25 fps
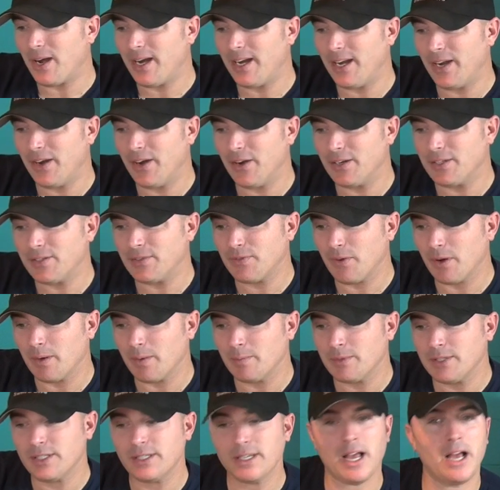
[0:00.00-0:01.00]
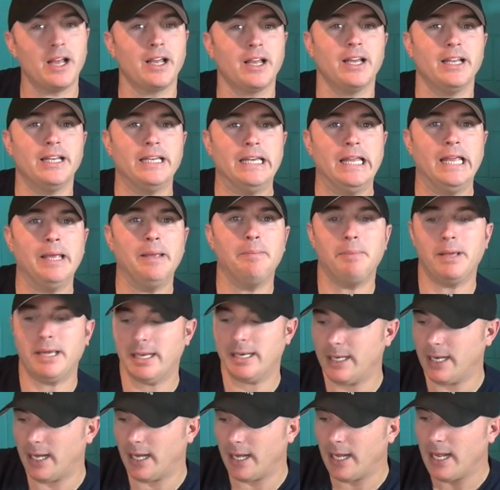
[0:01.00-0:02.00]
right here is from Sankadeep,
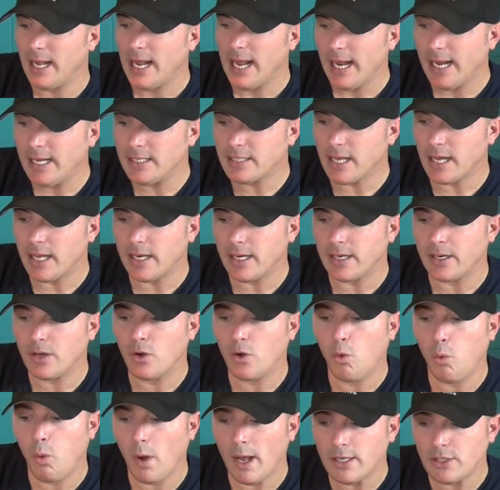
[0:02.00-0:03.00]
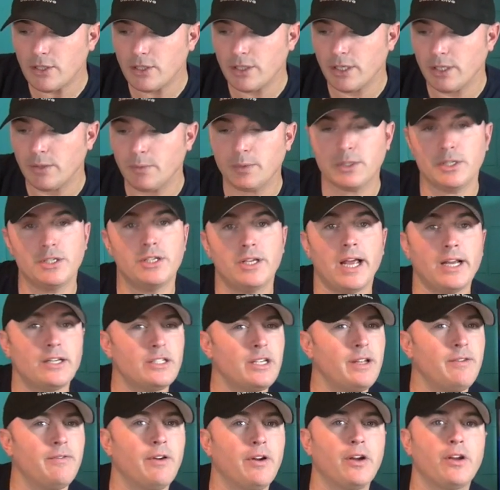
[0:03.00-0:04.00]
and he's got a question, which is
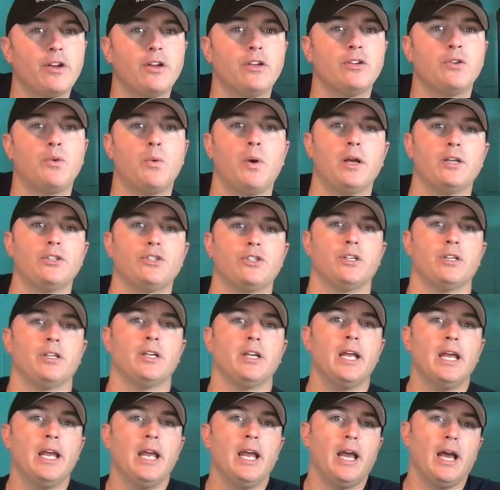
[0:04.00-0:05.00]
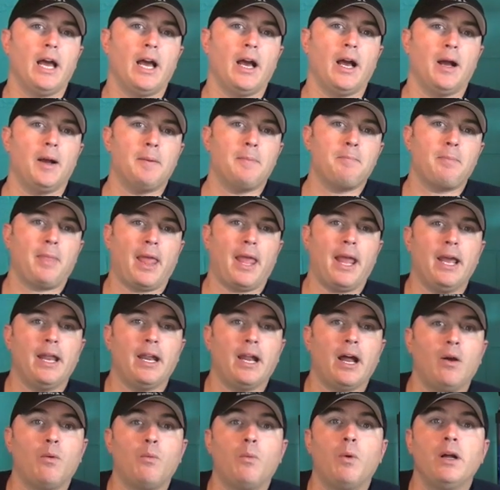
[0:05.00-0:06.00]
actually a very good question. And
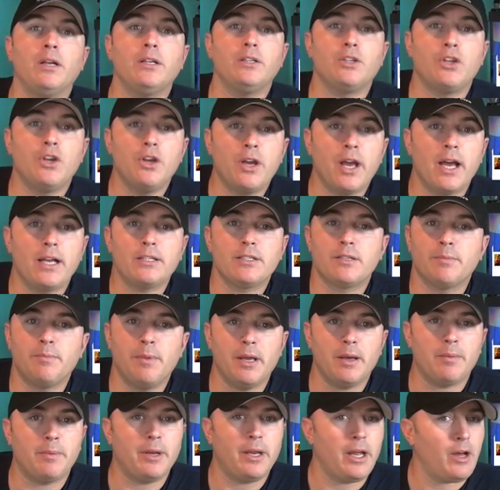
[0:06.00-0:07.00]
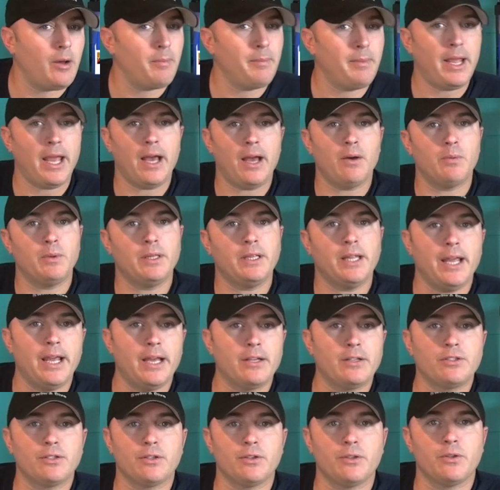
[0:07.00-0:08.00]
I want you guys to be able to help me out with the
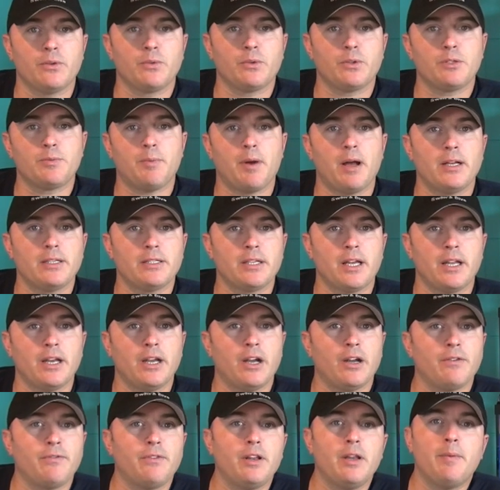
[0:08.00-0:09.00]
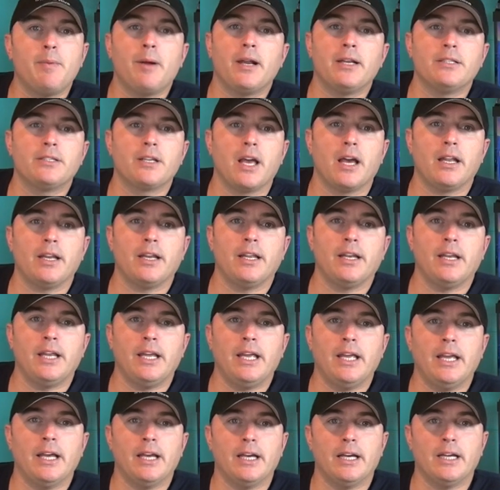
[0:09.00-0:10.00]
answer or the response down here if anybody's got
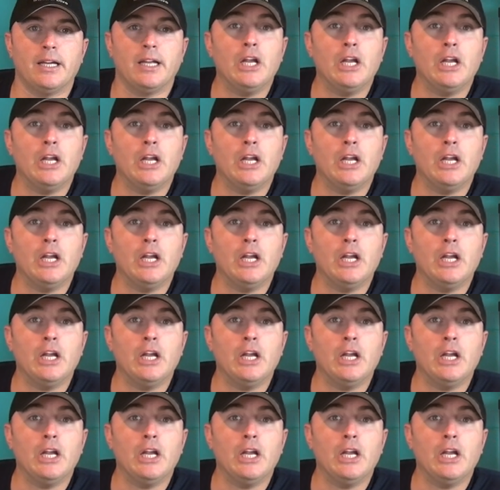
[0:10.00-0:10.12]
any